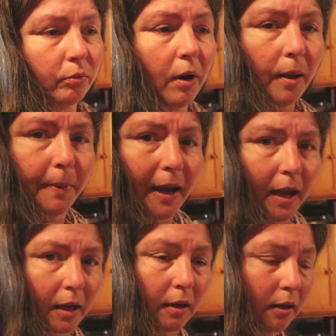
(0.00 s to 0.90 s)
raw
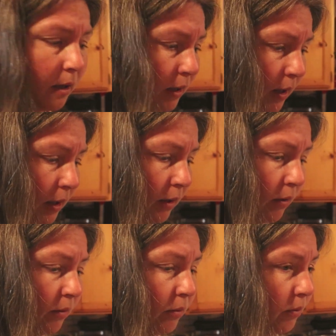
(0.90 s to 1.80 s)
pack onion
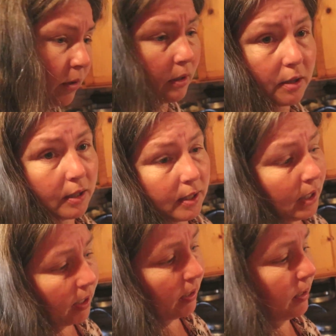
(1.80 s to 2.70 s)
or saute.